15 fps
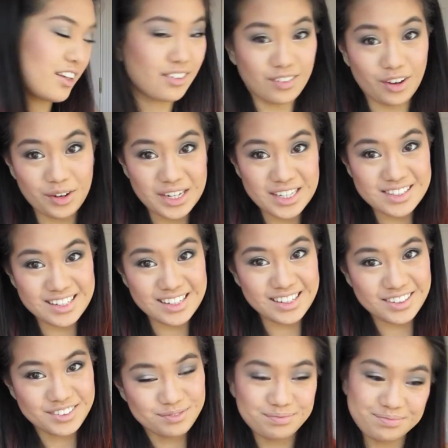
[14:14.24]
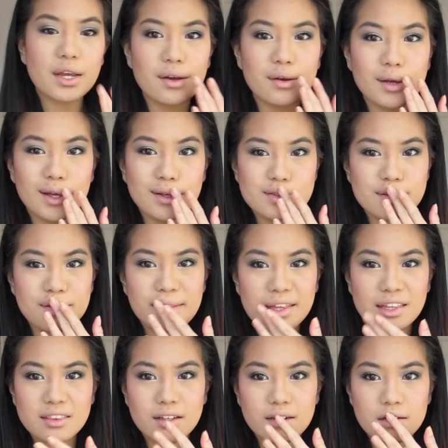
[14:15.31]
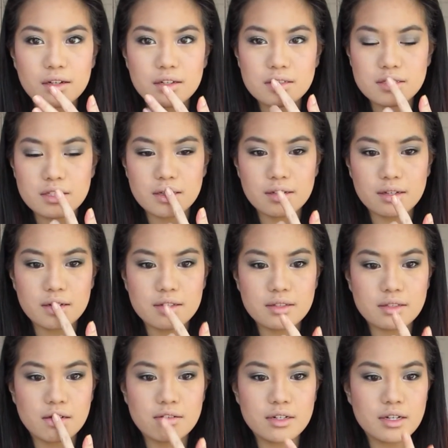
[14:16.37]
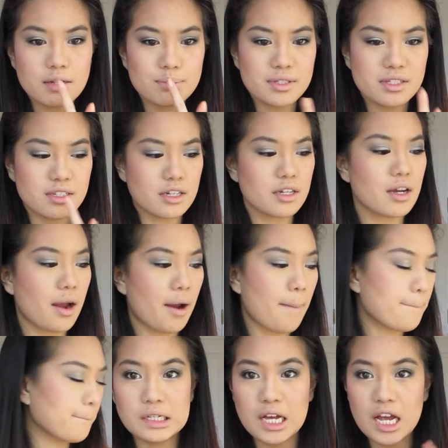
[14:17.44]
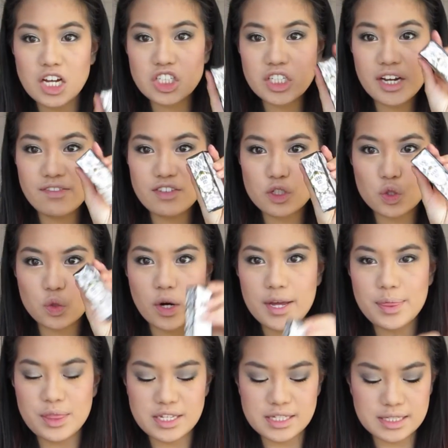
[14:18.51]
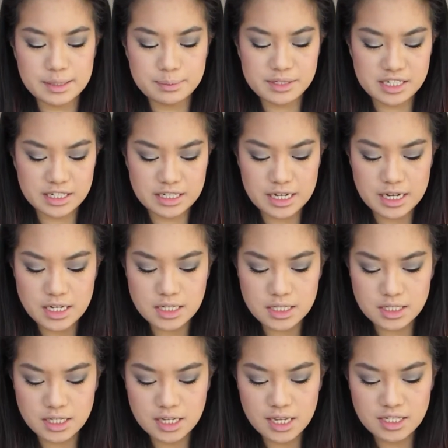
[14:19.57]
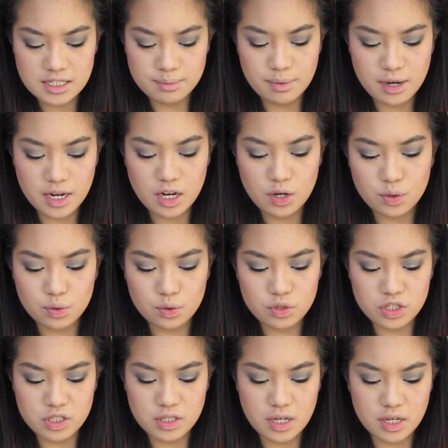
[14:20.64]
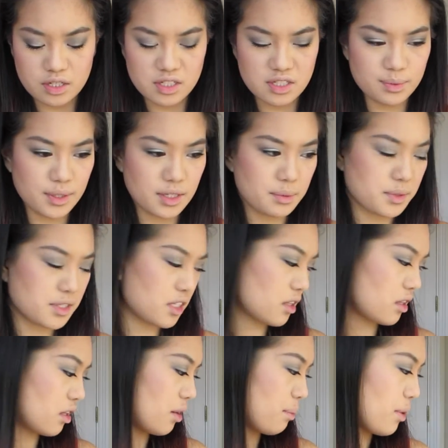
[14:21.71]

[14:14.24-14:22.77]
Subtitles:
very easily. Okay, so I think the last thing is a lipstick. I actually haven't tried this lipstick yet. My gorgeous Anna Sui lipstick that I